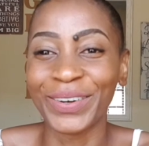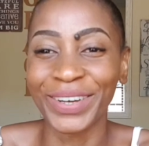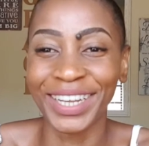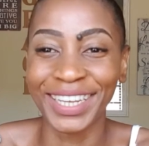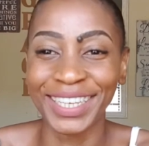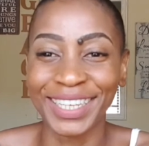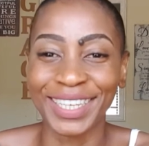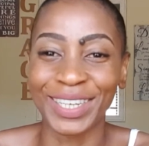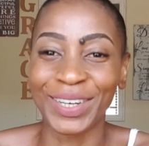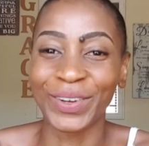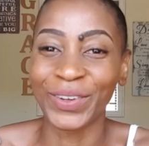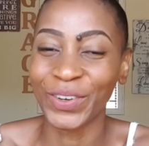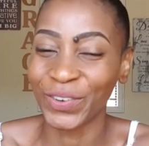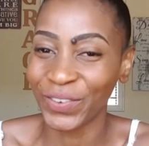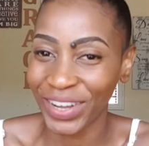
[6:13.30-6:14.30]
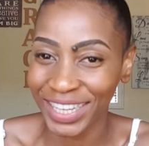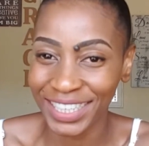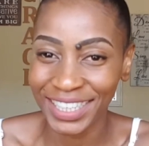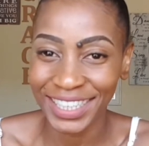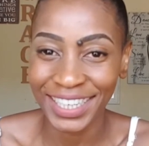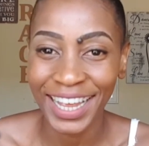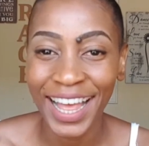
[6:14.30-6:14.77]
he did not
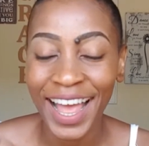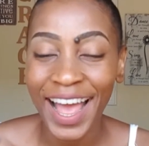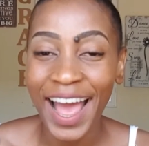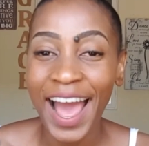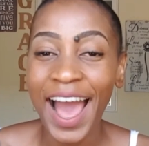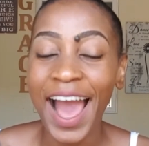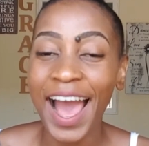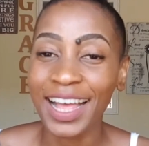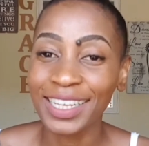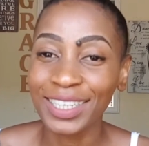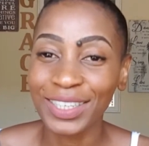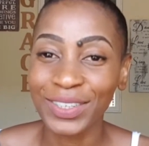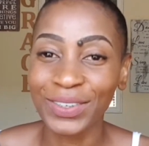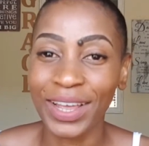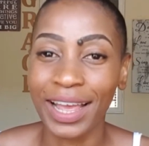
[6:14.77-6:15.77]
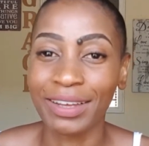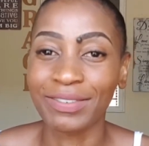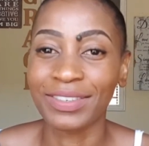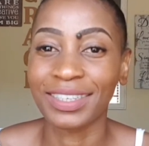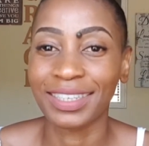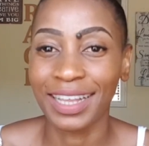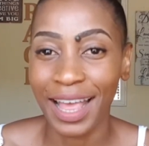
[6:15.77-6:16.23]
want us to have
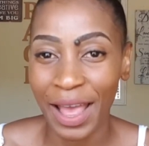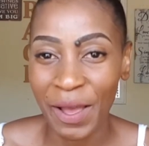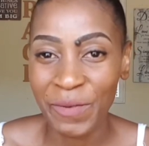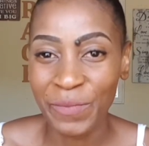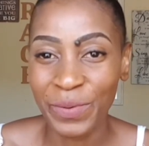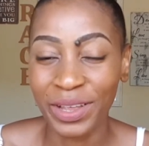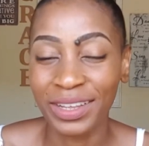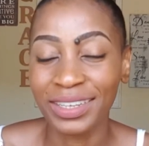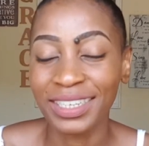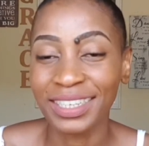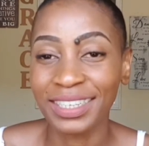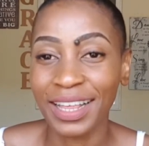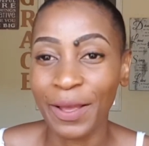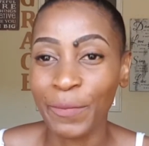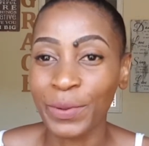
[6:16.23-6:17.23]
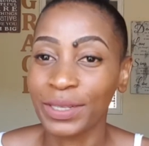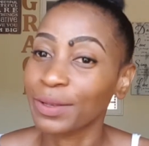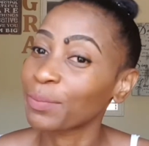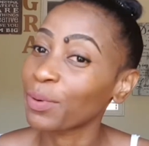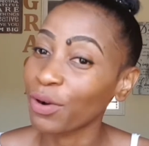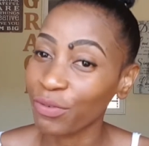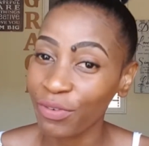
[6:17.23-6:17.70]
Sam, because Sam is a
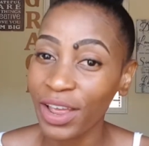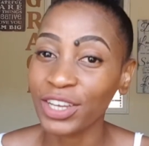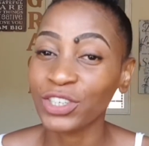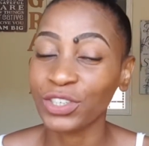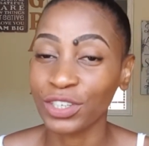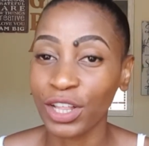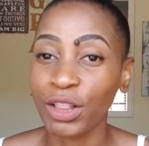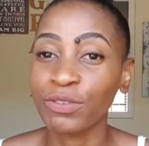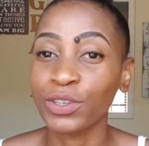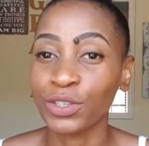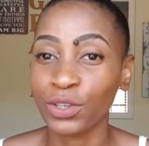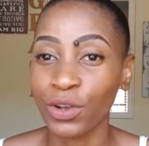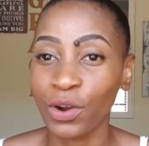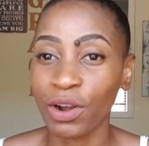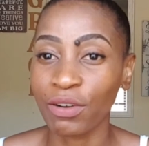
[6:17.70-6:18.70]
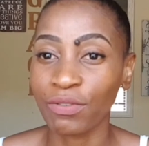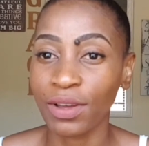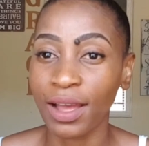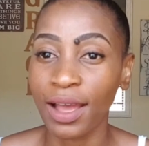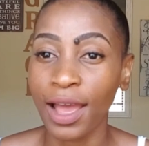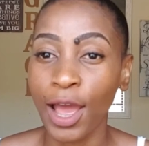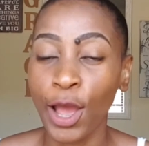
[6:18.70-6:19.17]
professional photographer.
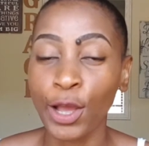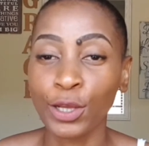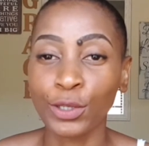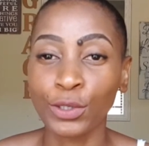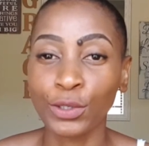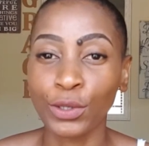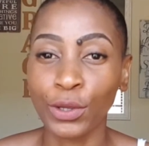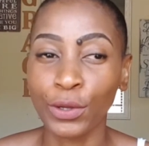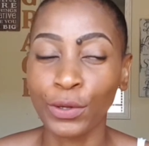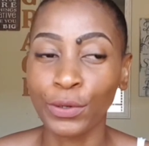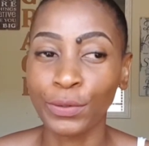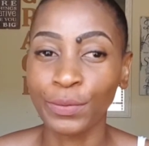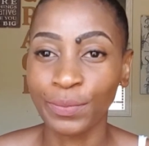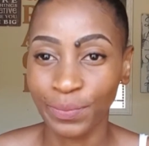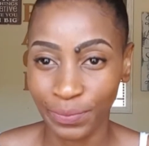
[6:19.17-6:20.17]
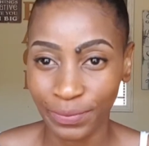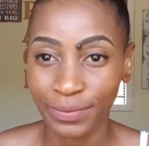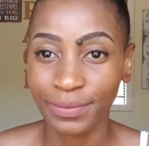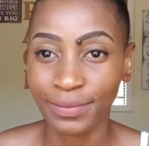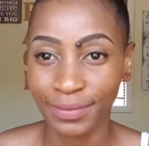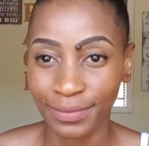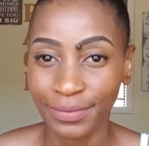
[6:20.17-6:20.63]
So
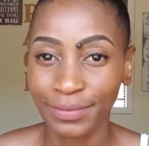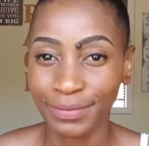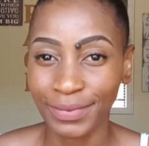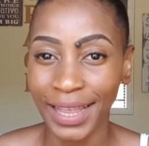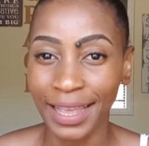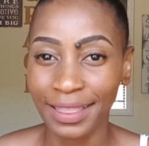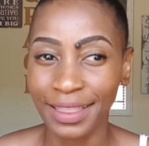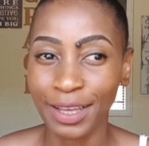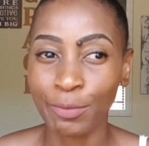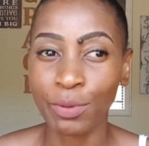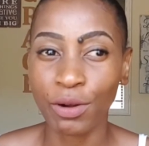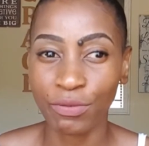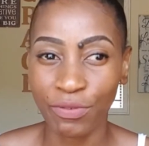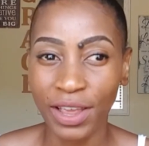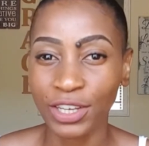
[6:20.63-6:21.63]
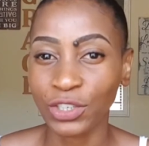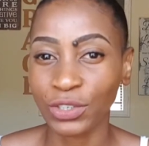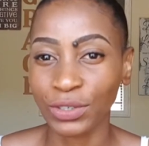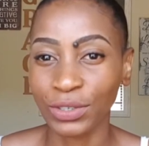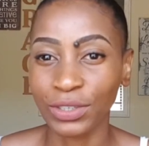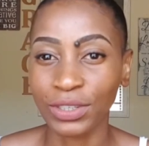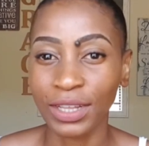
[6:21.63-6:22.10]
I think
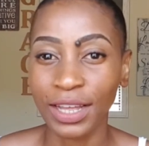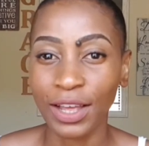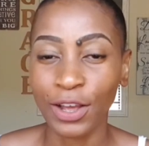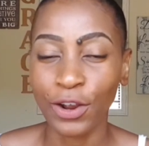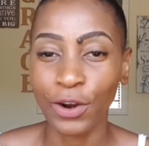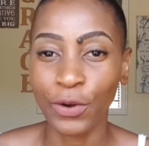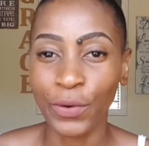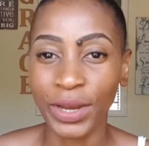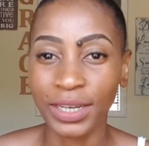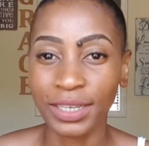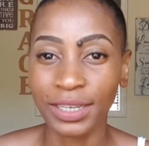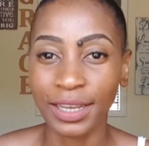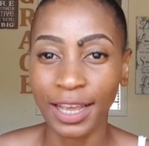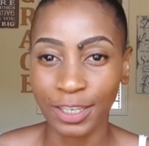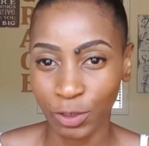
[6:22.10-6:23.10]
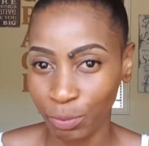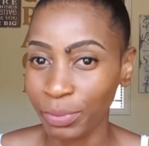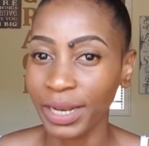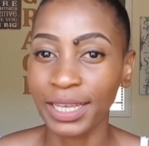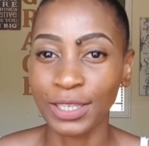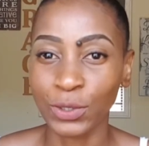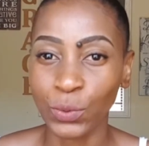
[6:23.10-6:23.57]
professional already
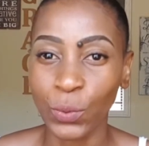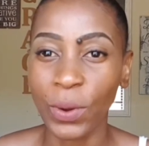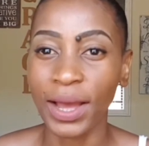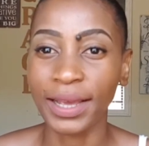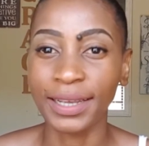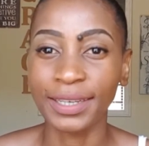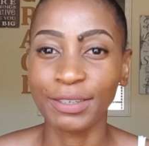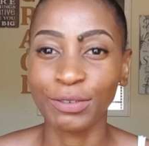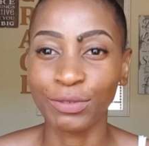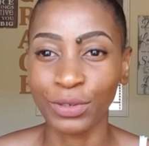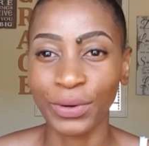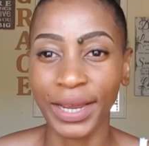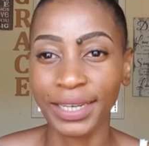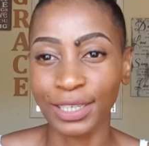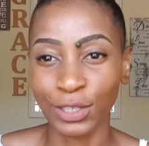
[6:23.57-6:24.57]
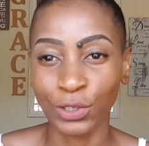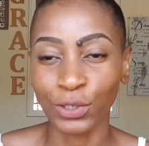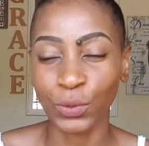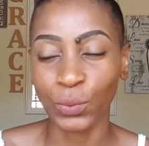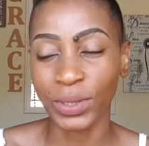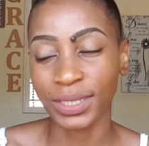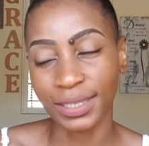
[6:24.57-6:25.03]
explains why Farai did
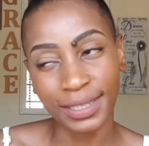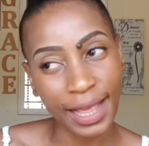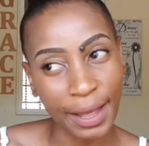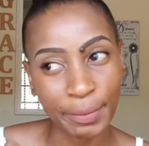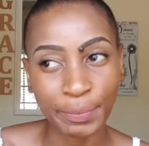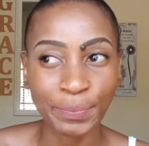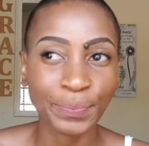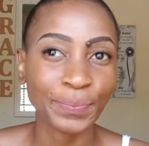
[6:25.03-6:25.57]
not want Sam.